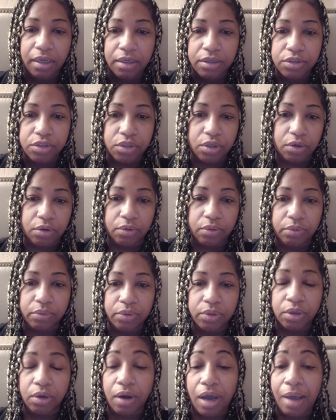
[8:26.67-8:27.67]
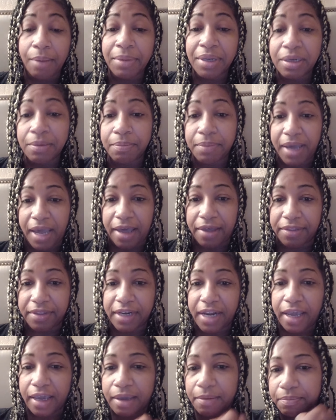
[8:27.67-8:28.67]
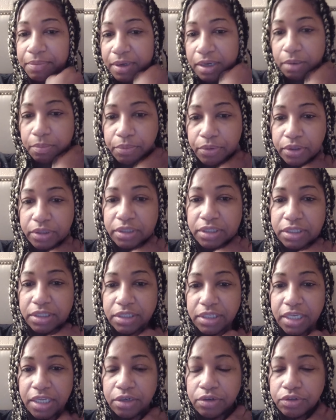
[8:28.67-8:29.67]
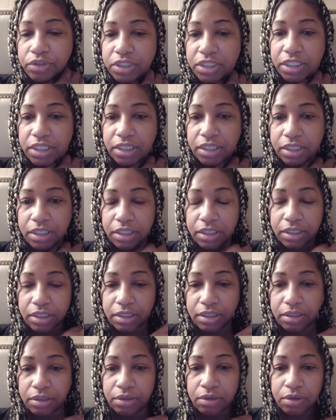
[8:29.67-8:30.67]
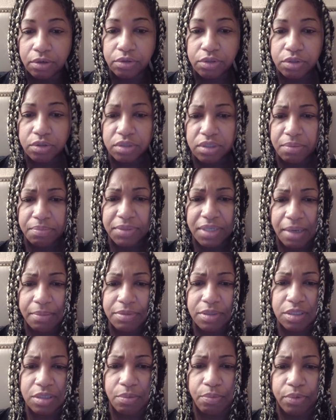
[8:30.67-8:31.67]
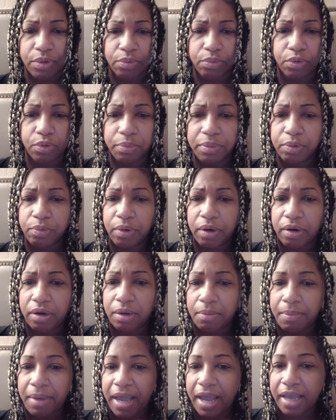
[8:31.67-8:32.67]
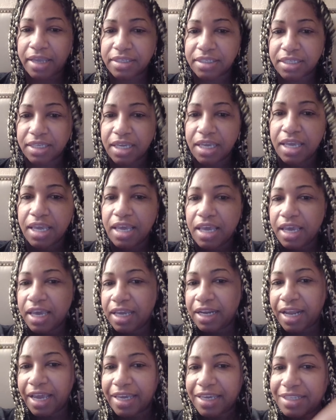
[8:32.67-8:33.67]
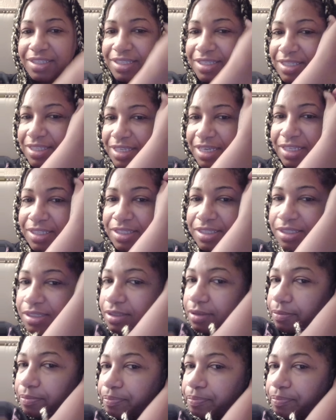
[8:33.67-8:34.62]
So, you know, I'm an empath and I can pick up on energy, you know. So sometimes someone will be wearing a mask and I can sense